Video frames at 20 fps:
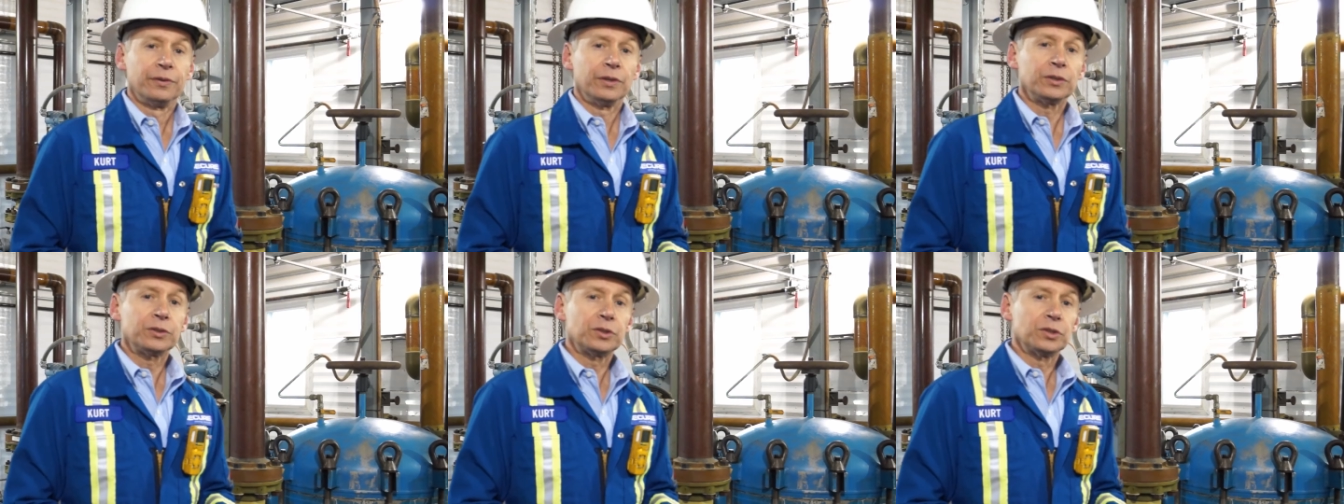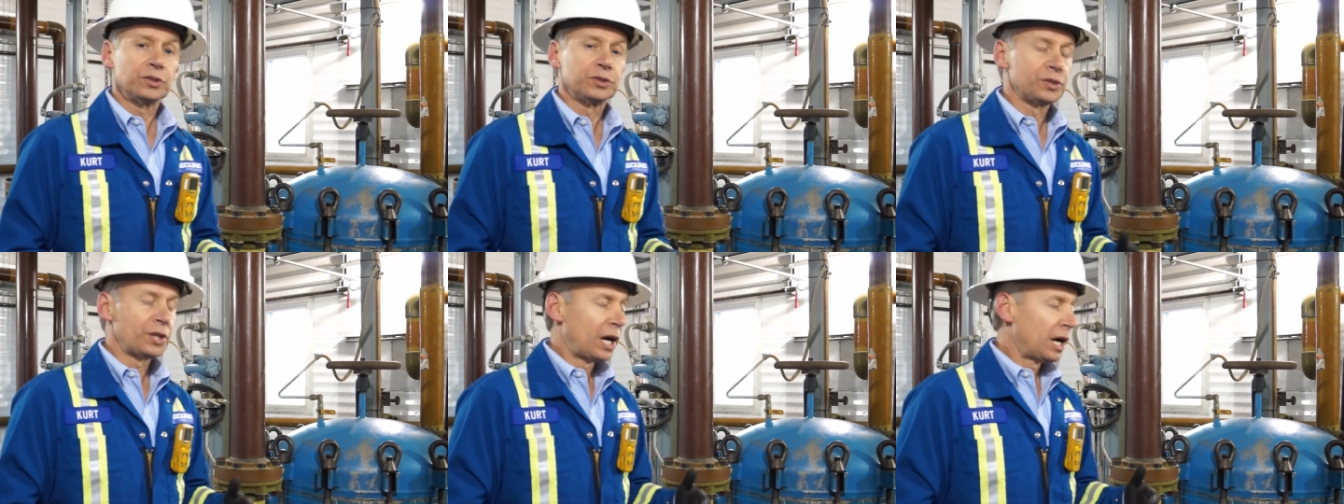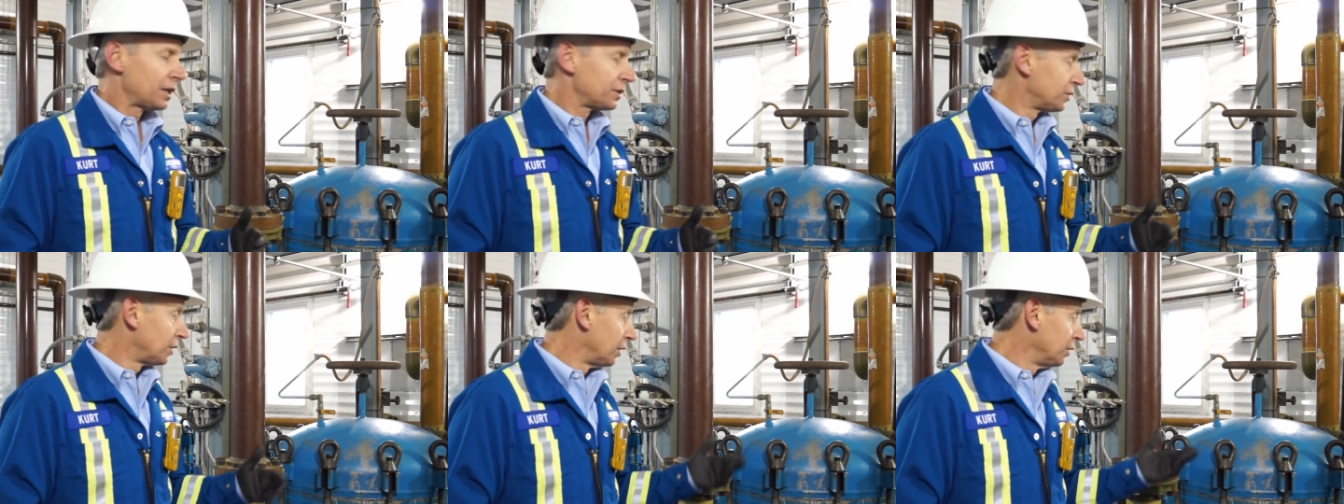Filter
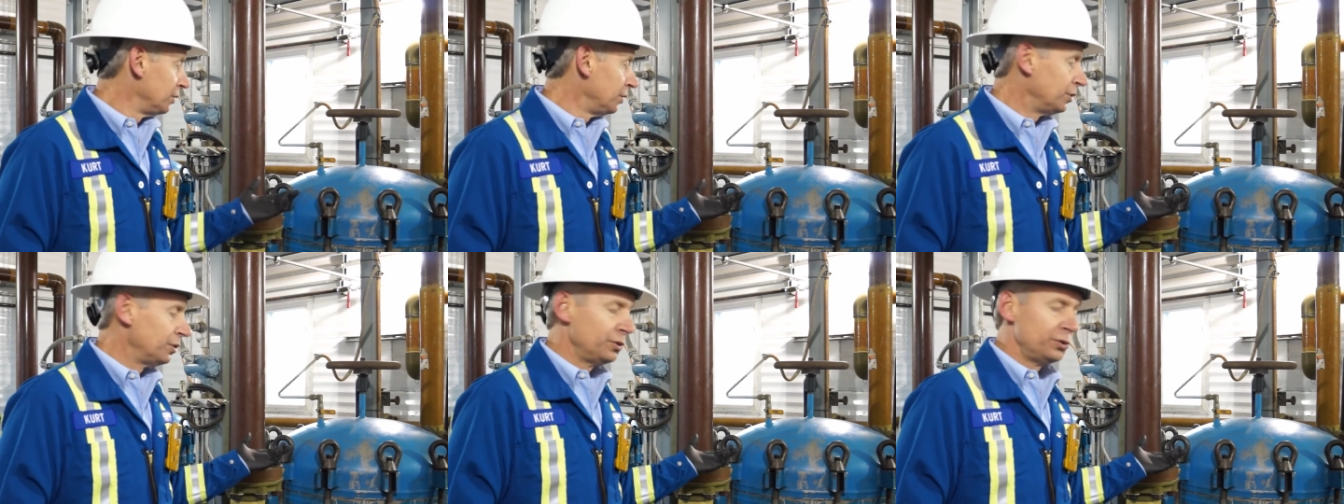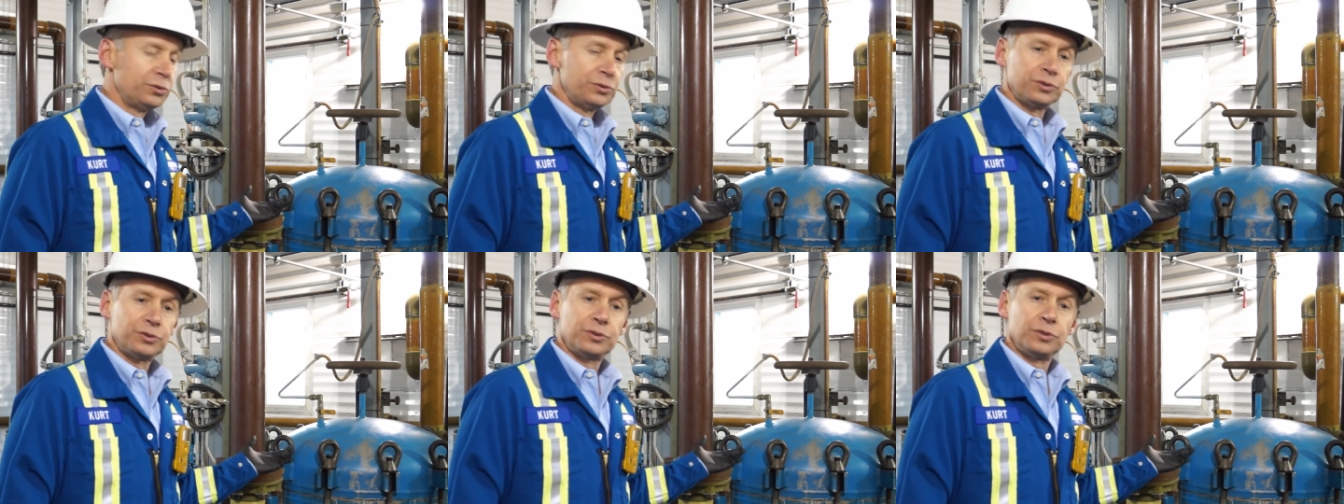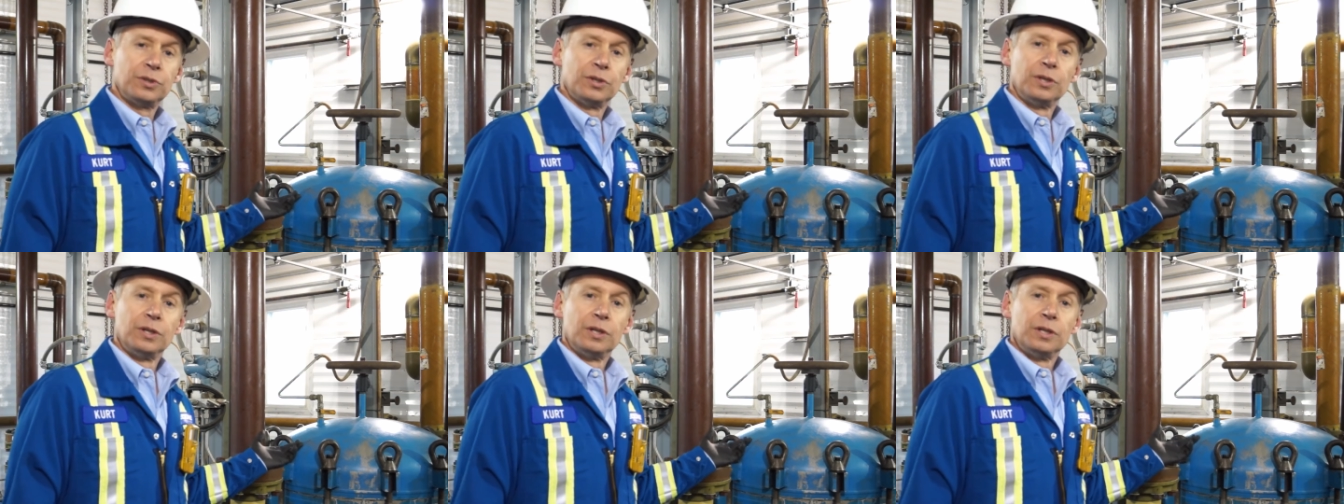socks are used
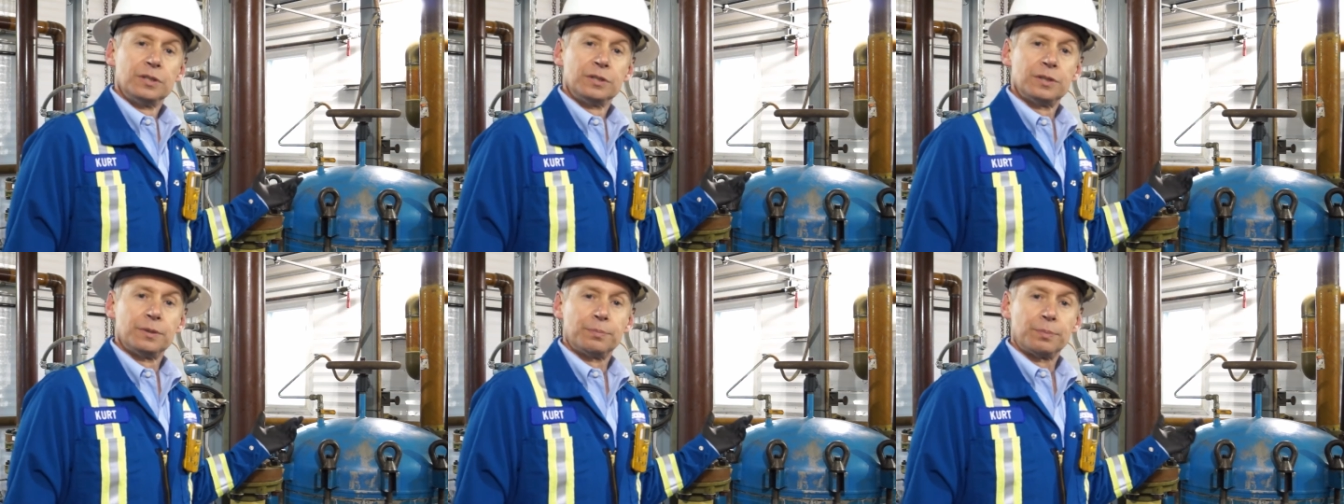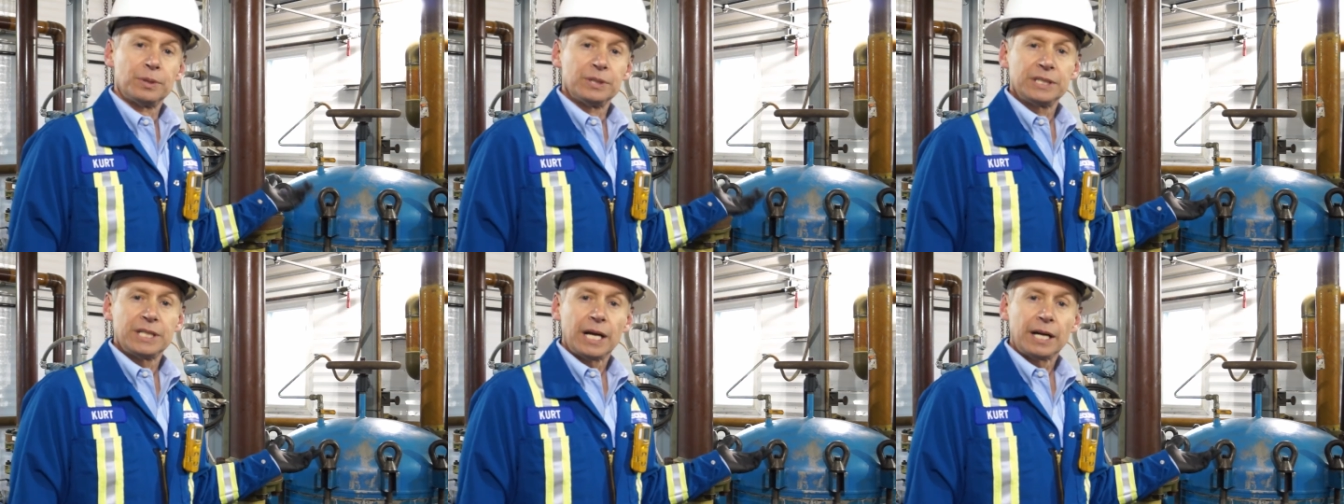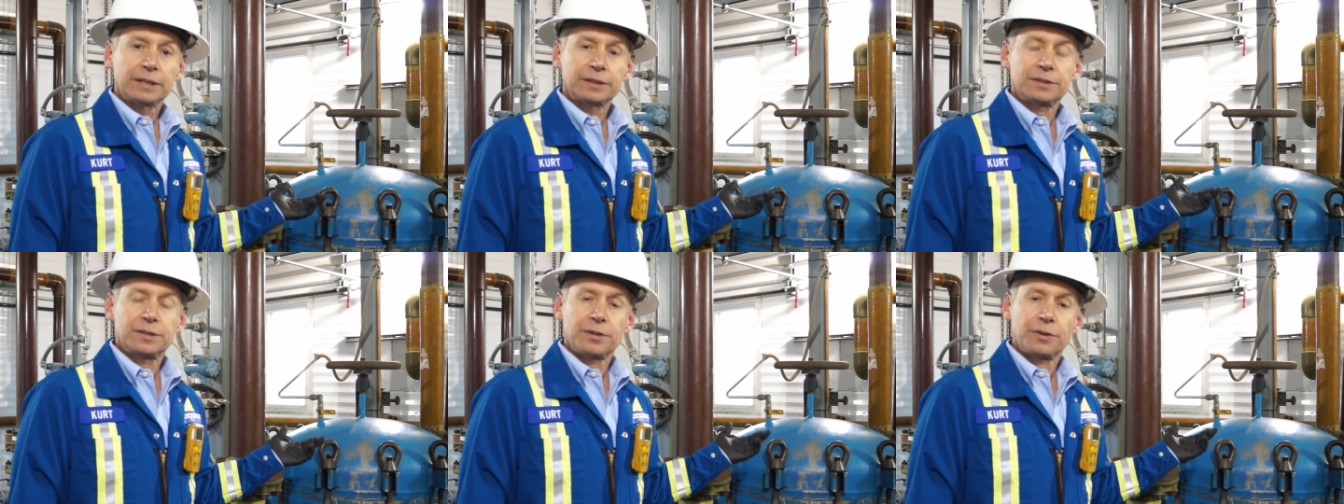to
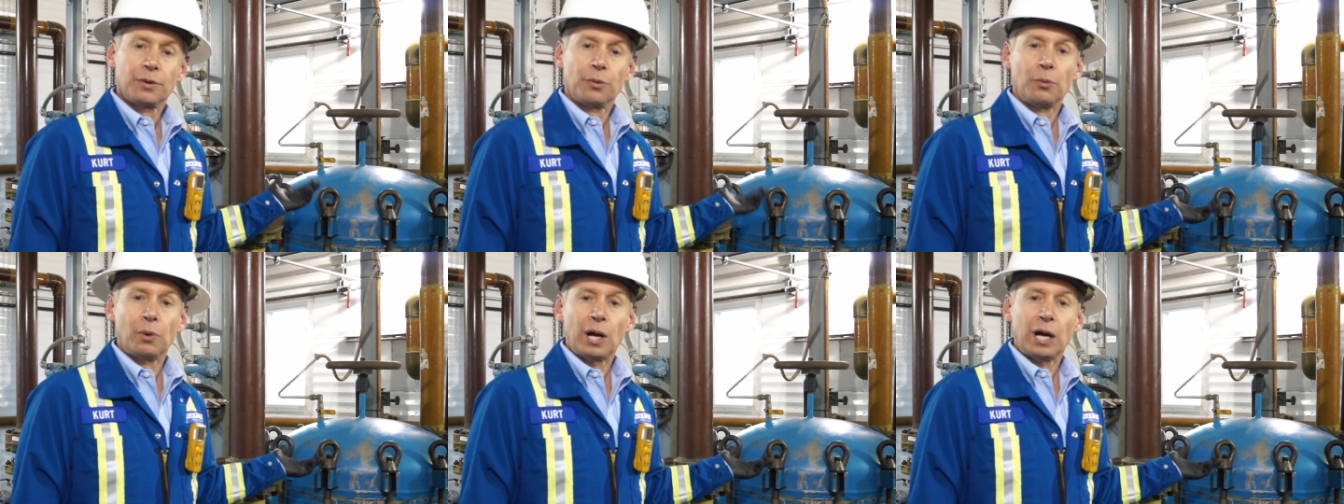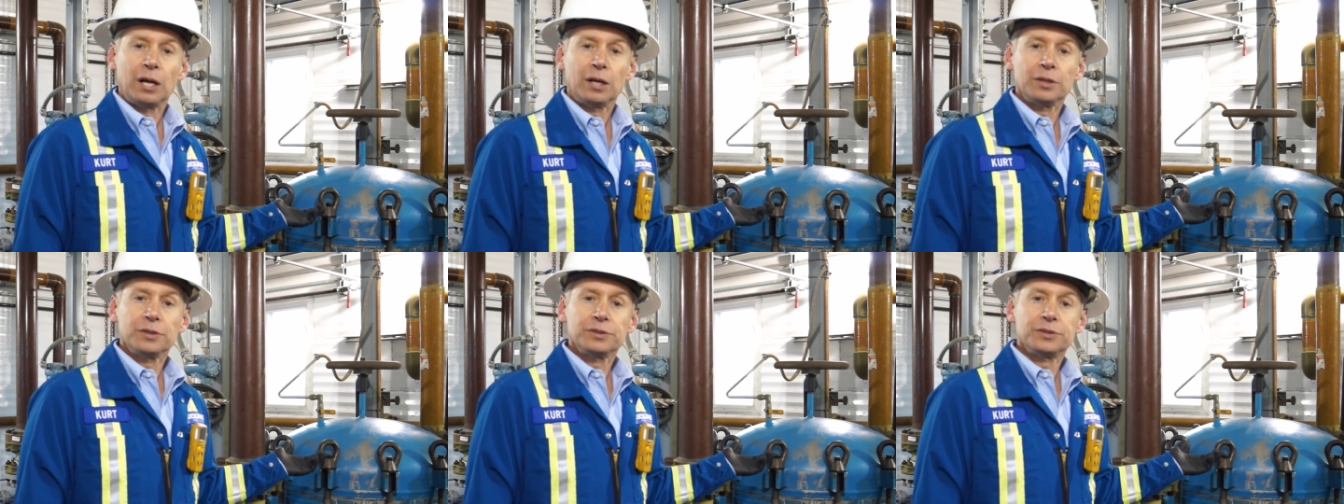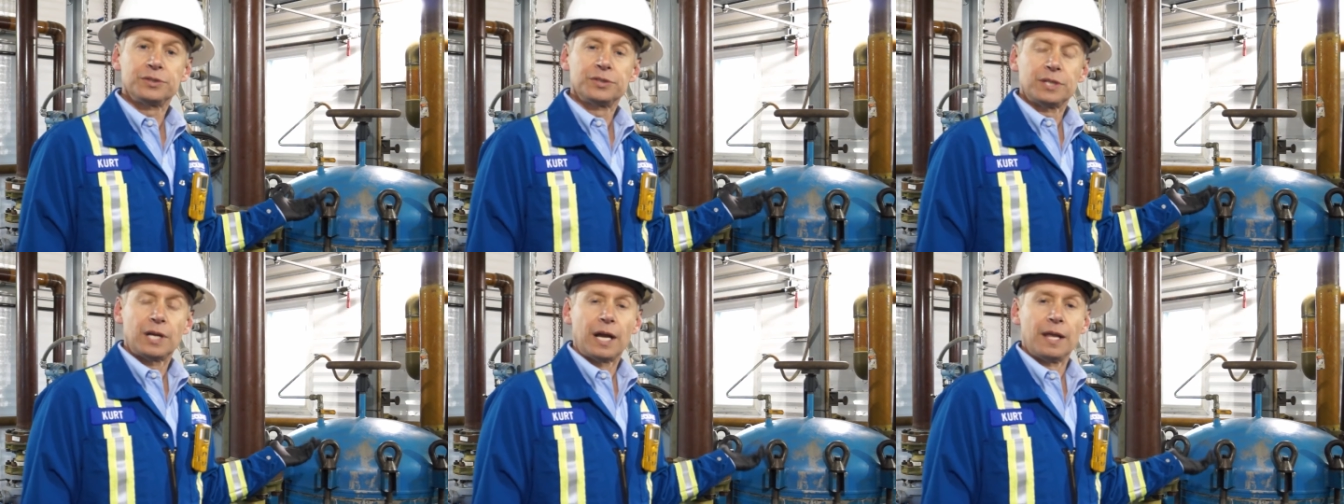protect the wells